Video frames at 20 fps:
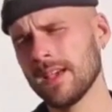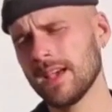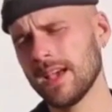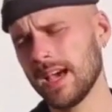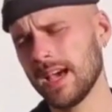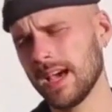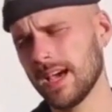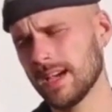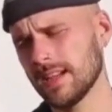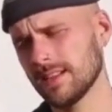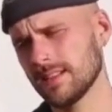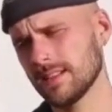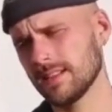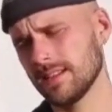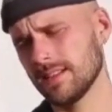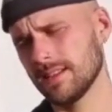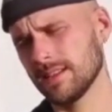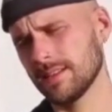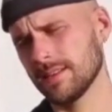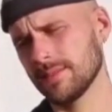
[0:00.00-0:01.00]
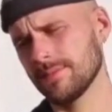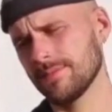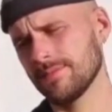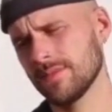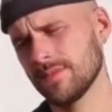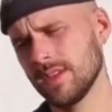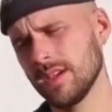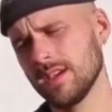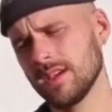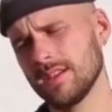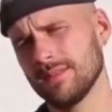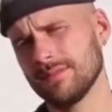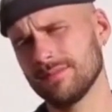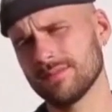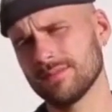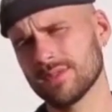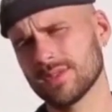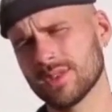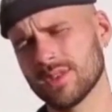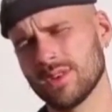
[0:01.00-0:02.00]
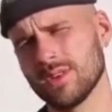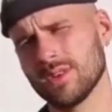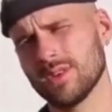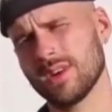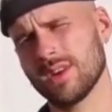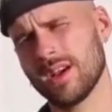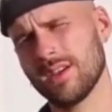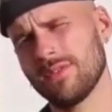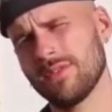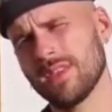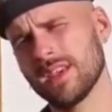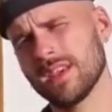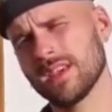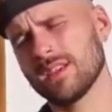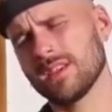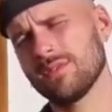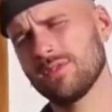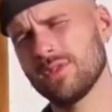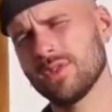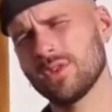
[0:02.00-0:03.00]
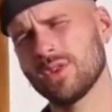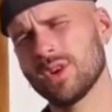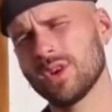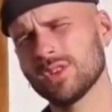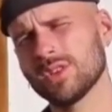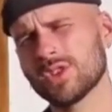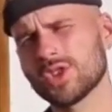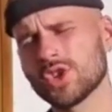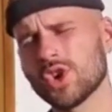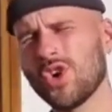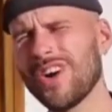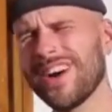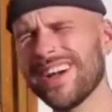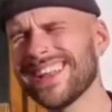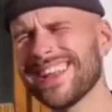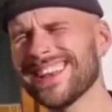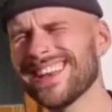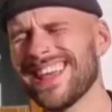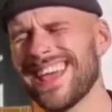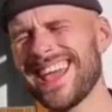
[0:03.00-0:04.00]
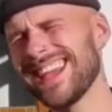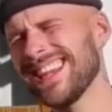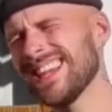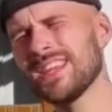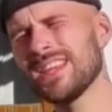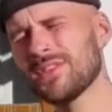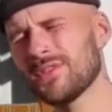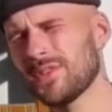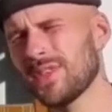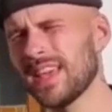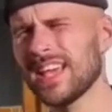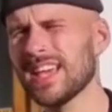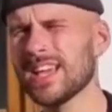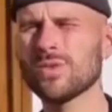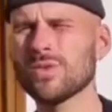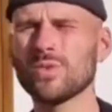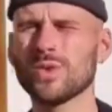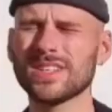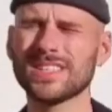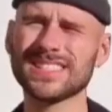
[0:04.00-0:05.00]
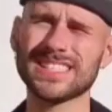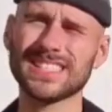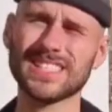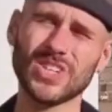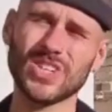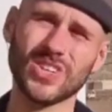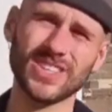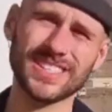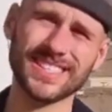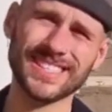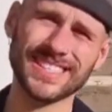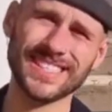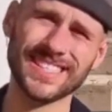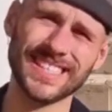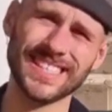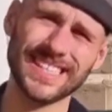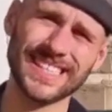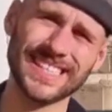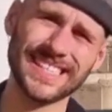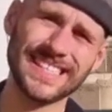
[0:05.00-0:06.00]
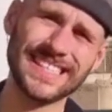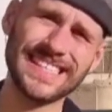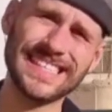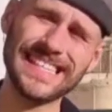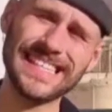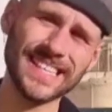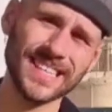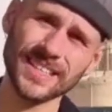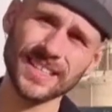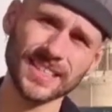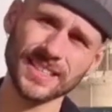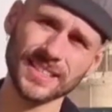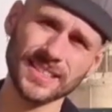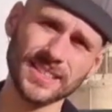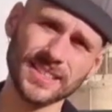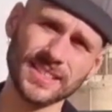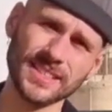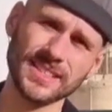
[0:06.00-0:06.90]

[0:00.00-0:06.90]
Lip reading: And so I think if you not join anything what is not legal,